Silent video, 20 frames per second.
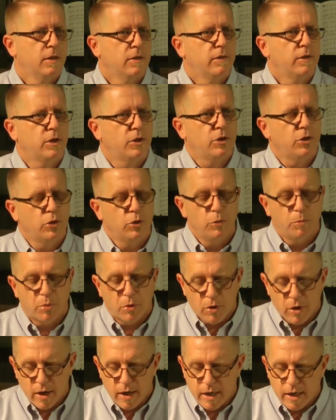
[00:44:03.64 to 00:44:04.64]
that you
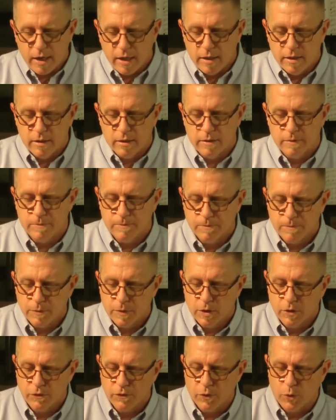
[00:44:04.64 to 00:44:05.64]
prayed
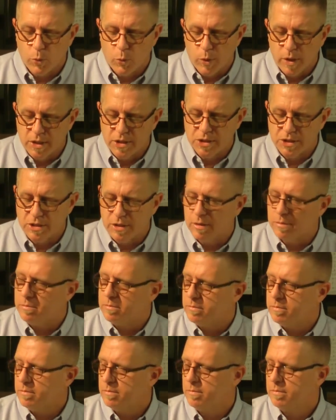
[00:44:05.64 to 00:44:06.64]
for
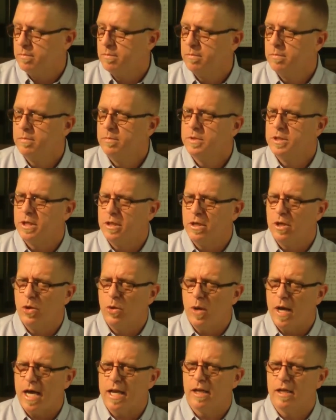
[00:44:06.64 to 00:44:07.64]
wisdom to
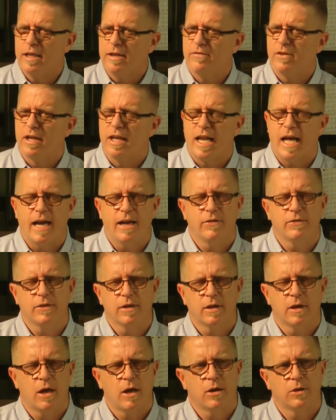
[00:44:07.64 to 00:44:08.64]
know how to live a life
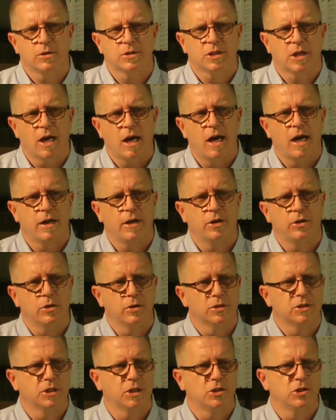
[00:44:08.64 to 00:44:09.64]
that honors God in
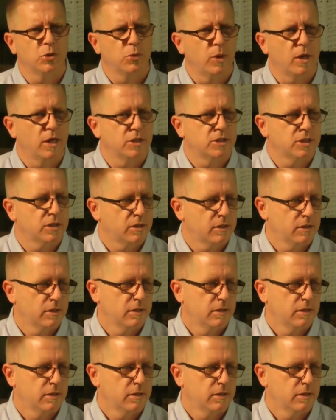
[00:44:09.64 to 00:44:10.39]
your situation.